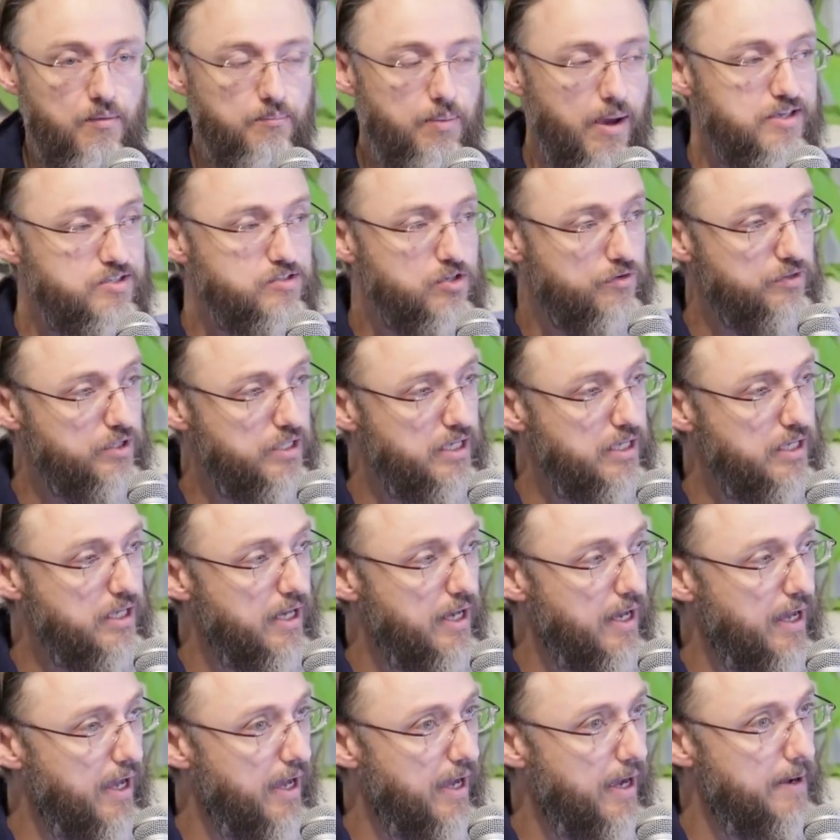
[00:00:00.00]
based on
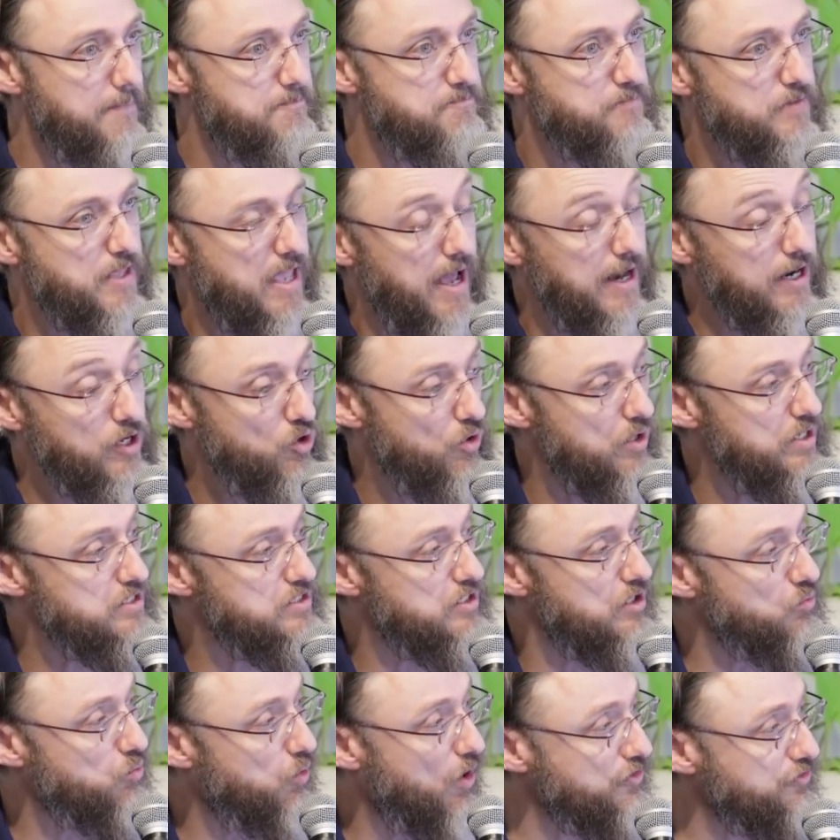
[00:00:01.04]
the categories
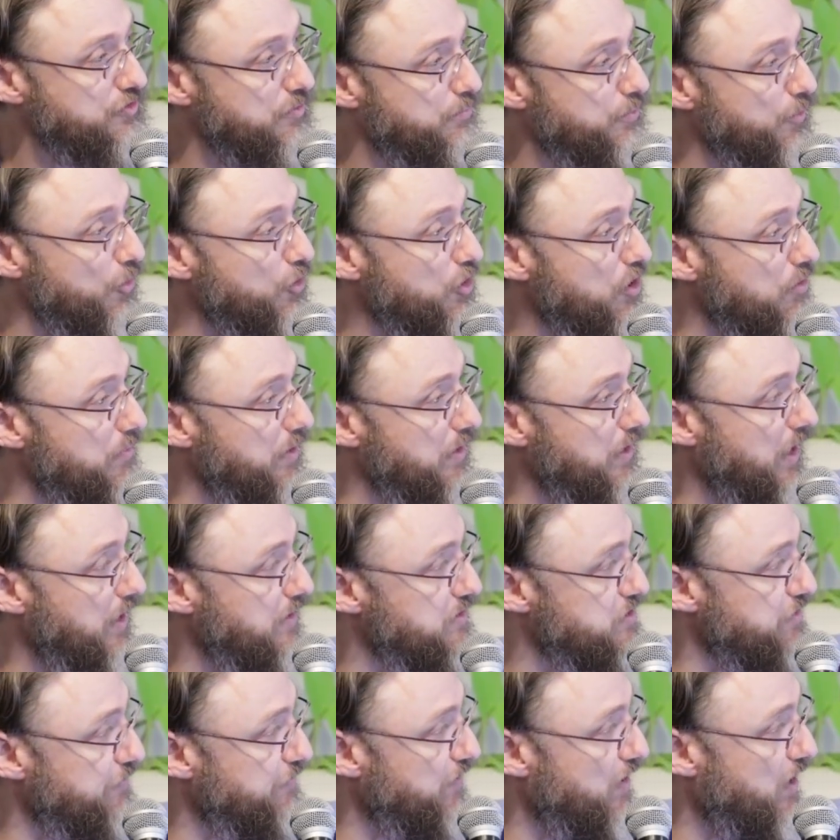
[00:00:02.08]
that Walter Brueggemann had
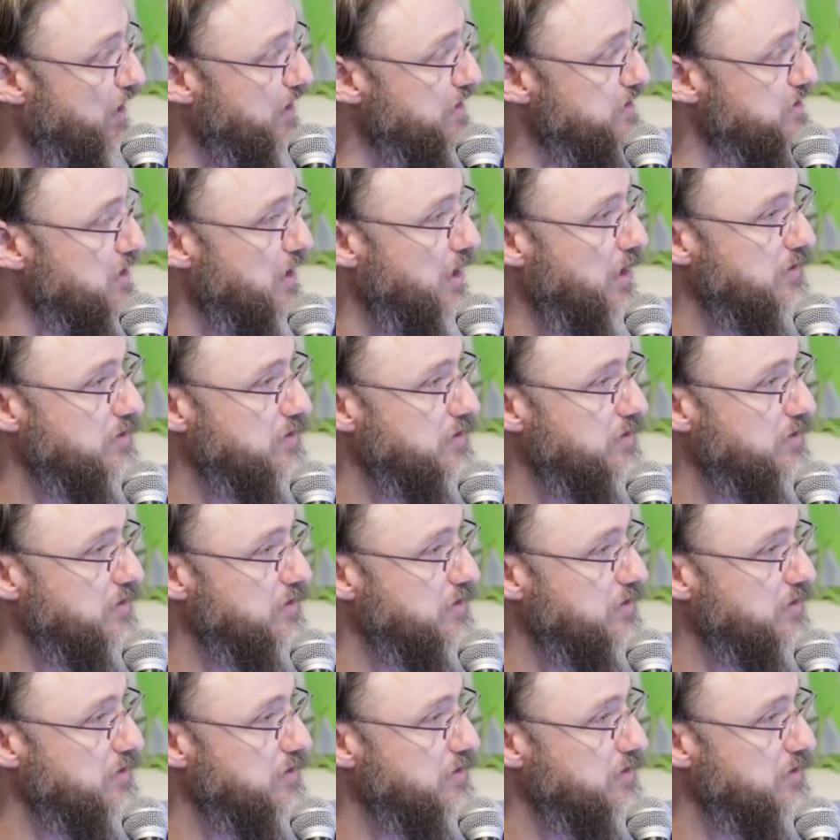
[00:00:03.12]
defined,